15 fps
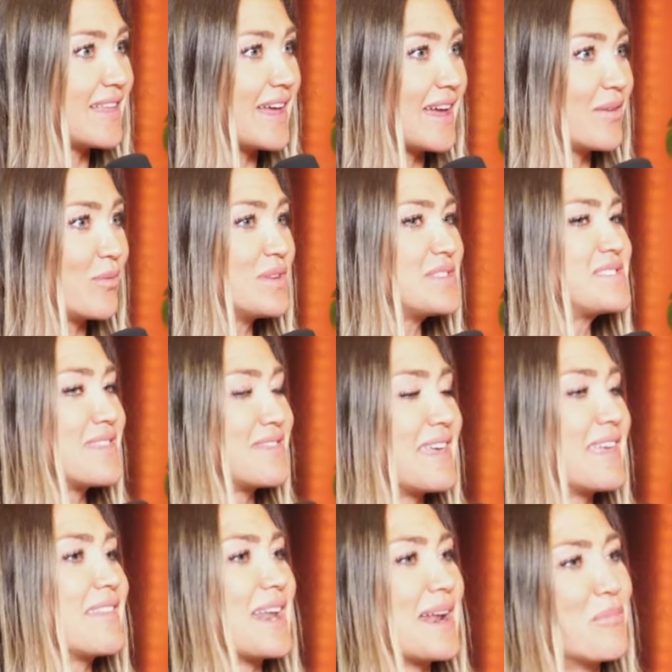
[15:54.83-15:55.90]
Like what's the
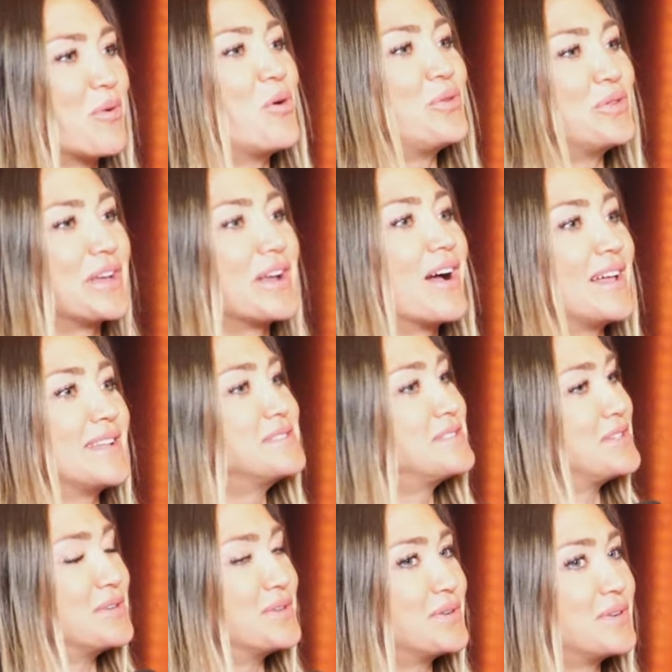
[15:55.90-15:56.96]
thing that I'm holding on
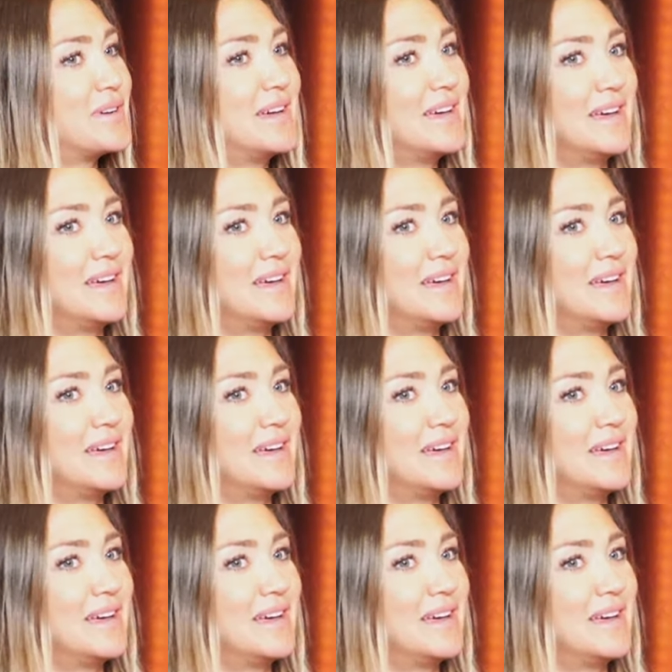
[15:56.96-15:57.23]
to